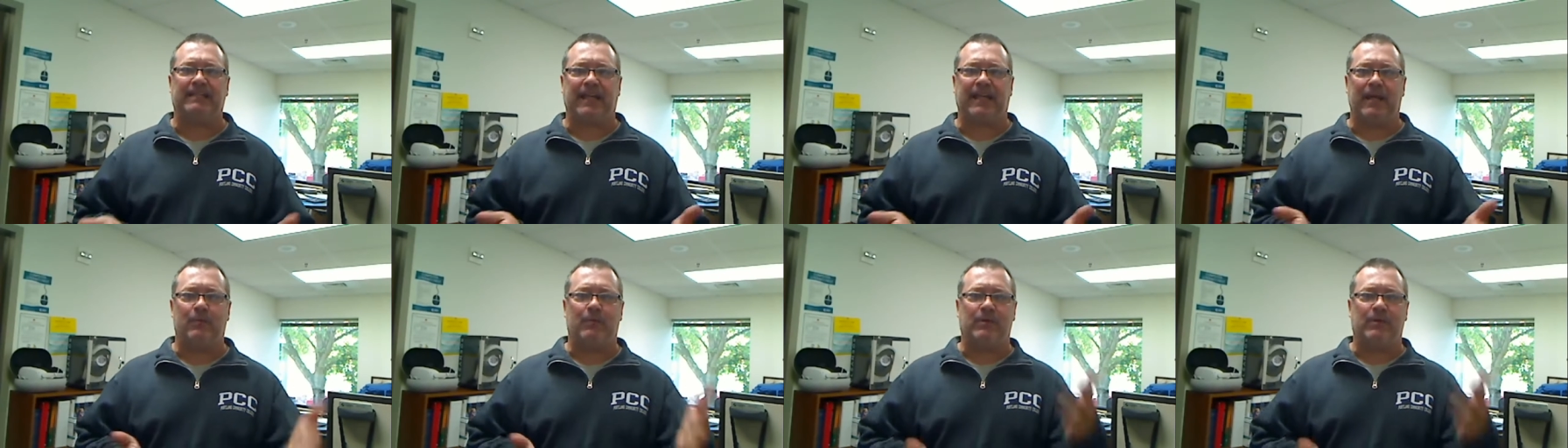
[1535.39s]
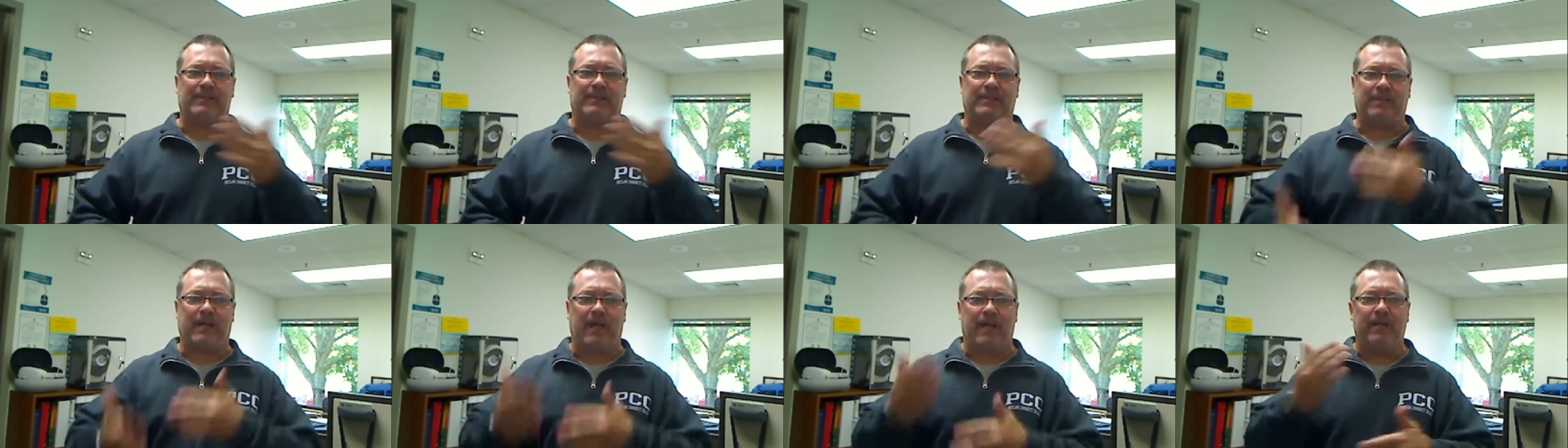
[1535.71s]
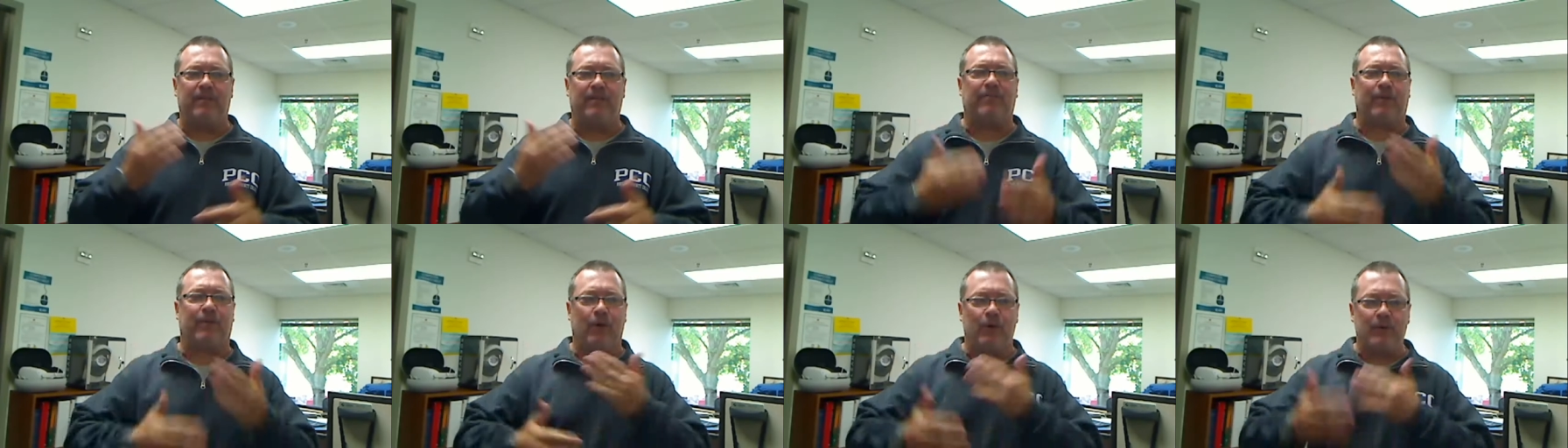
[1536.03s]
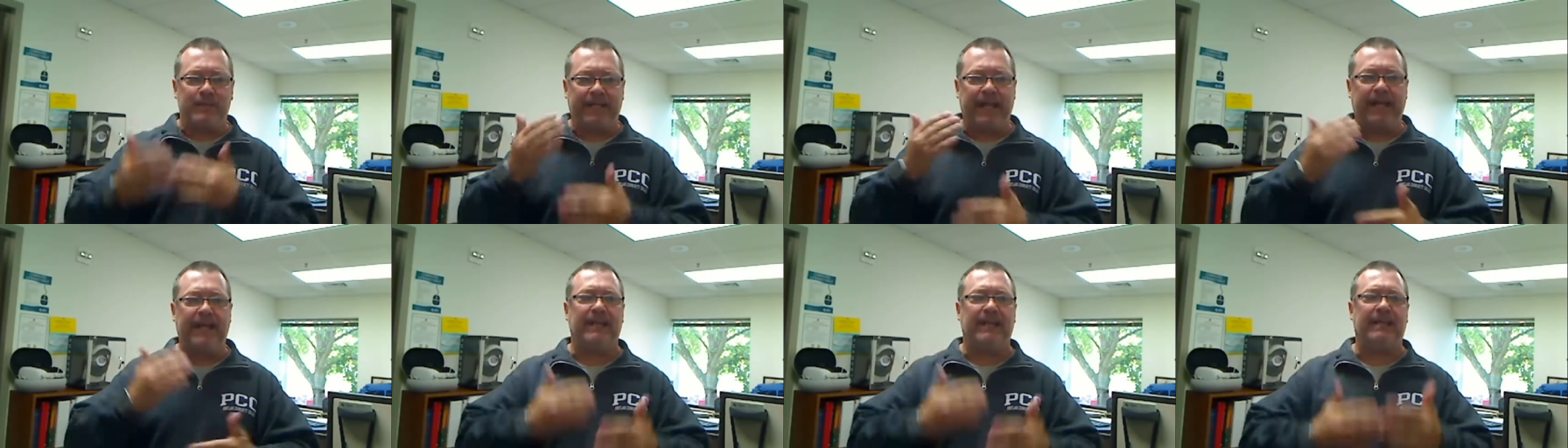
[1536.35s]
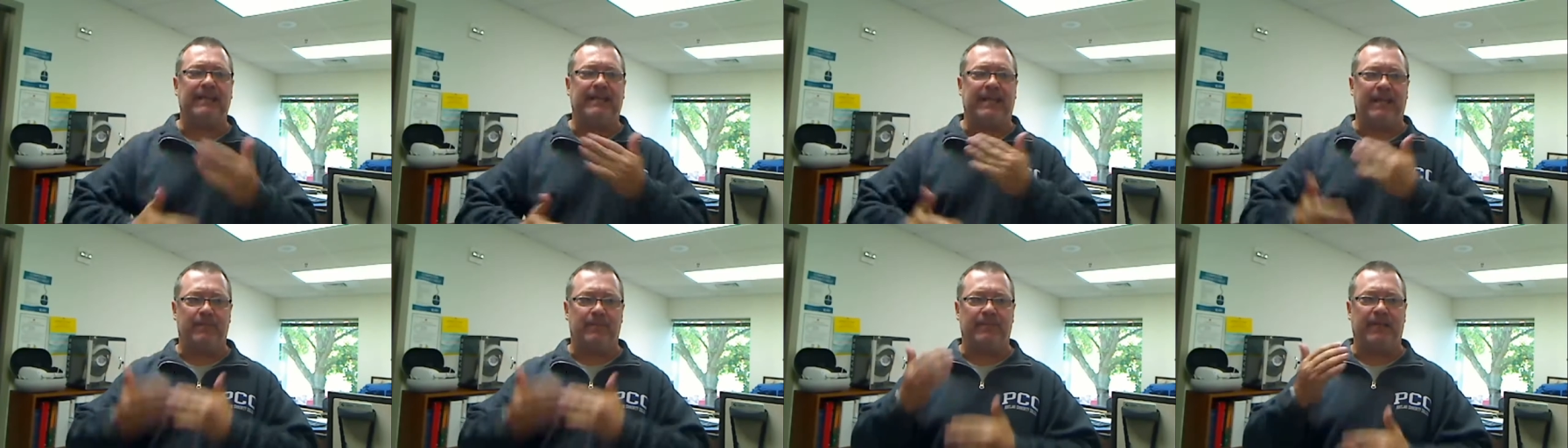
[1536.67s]
I was kind of
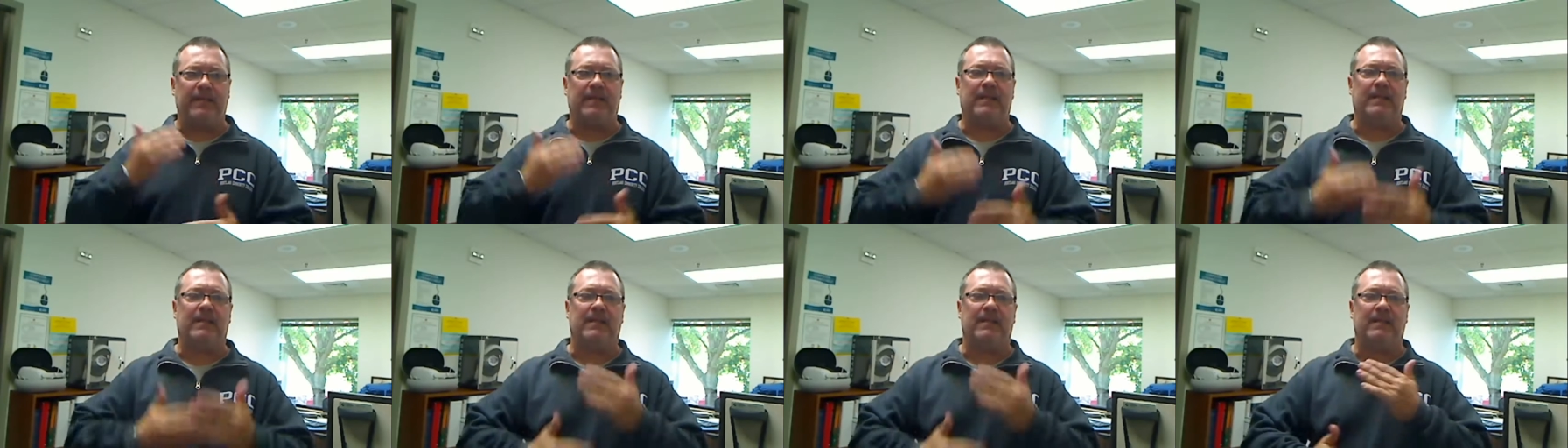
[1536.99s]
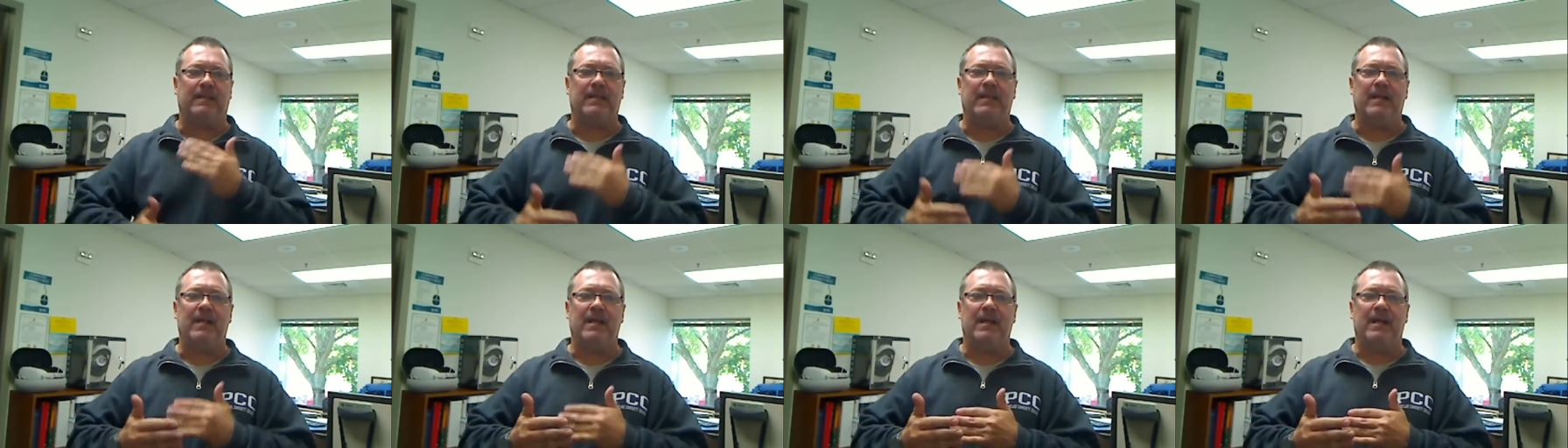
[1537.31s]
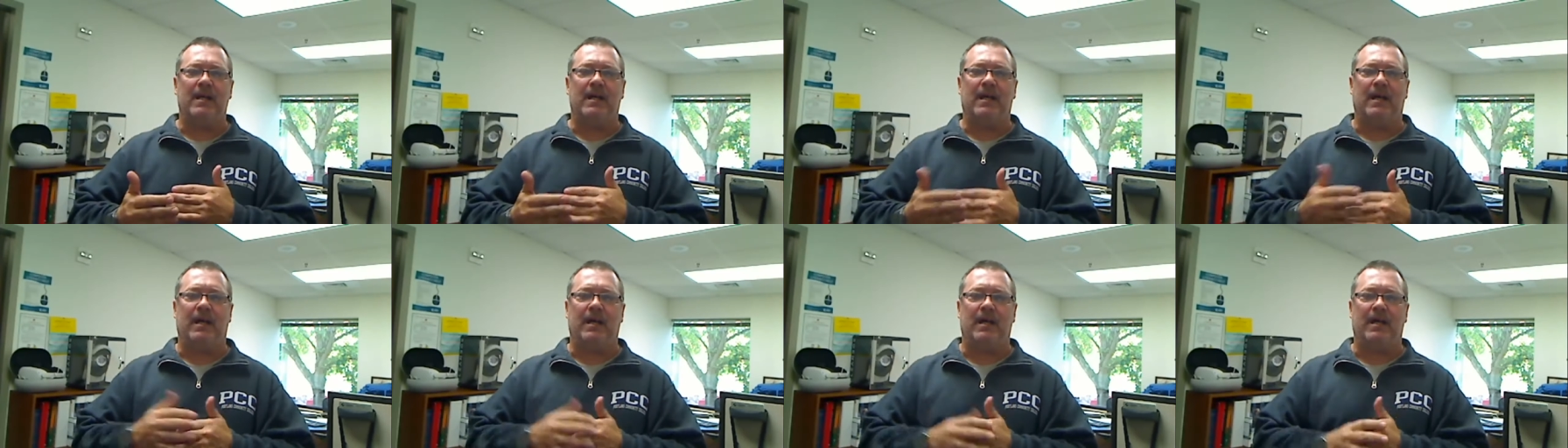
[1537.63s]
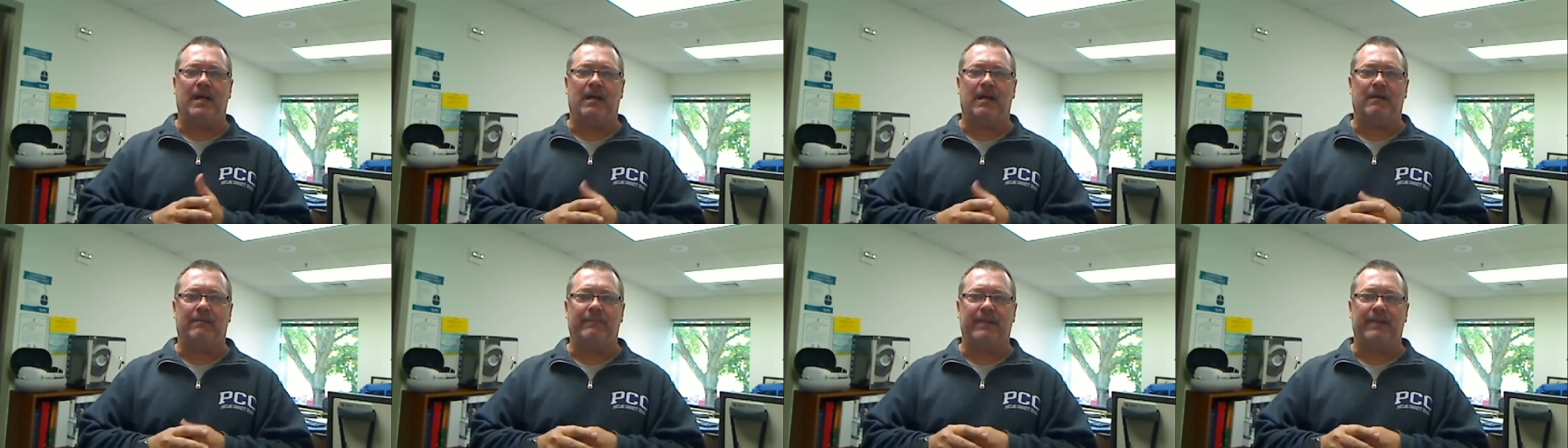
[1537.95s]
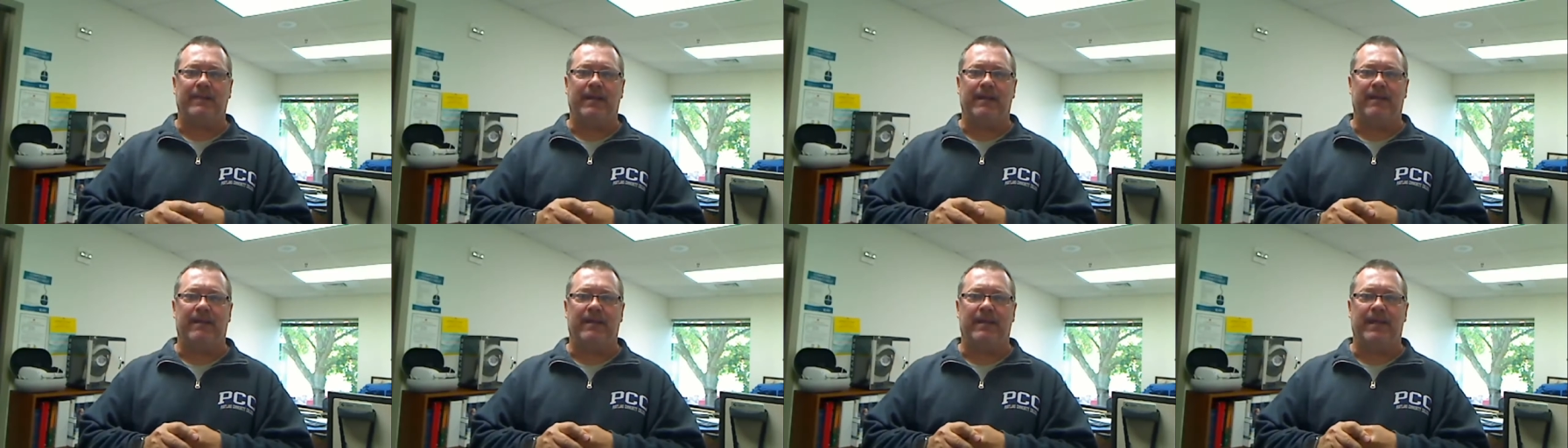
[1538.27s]
rotating them in.
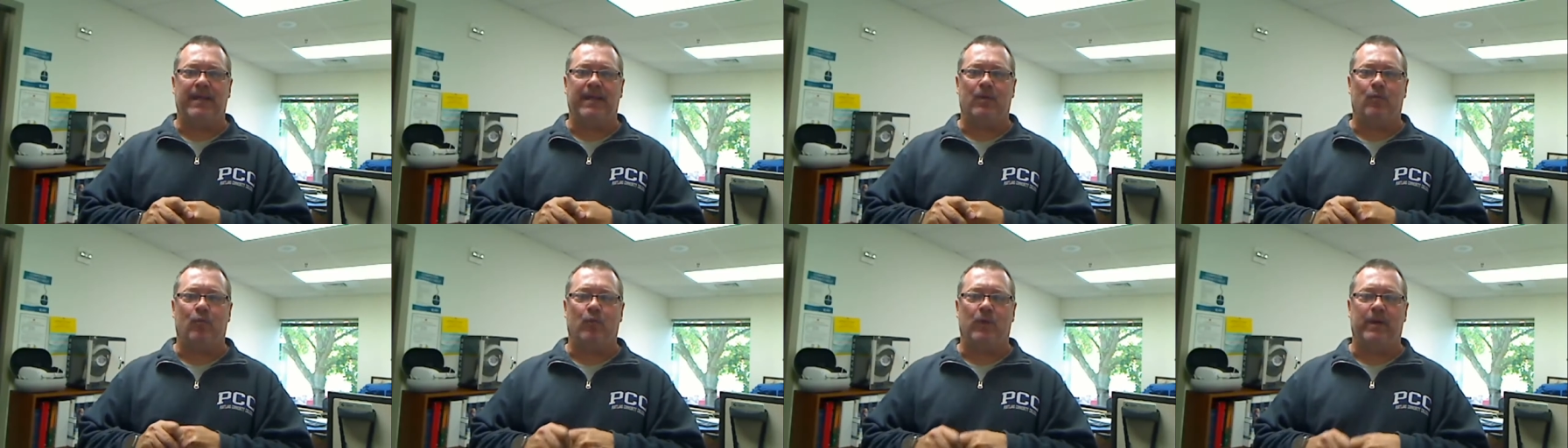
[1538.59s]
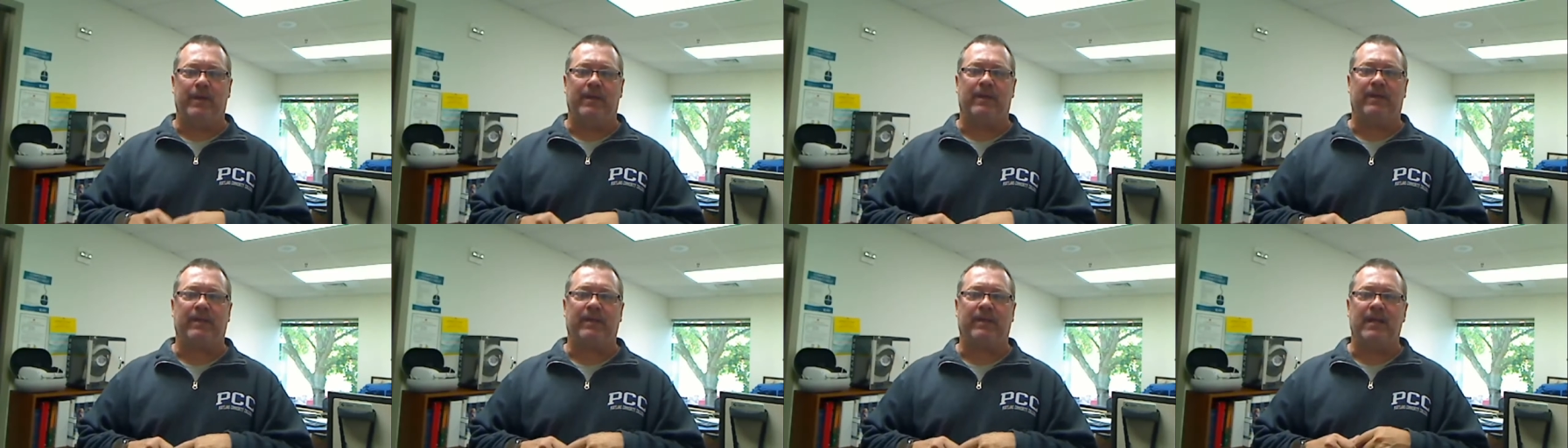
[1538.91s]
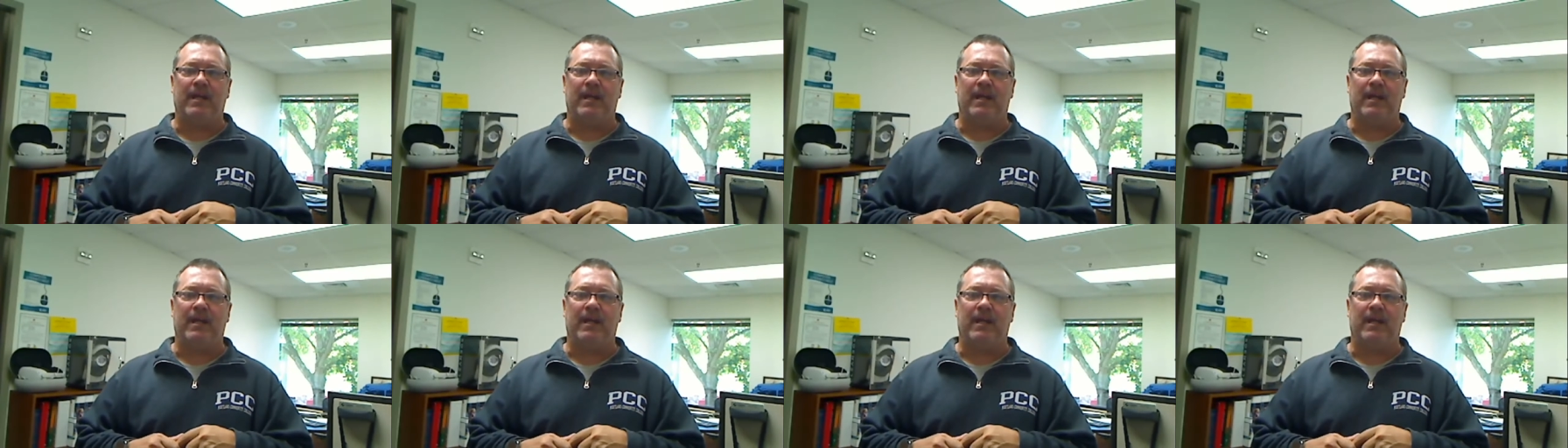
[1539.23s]
And then with,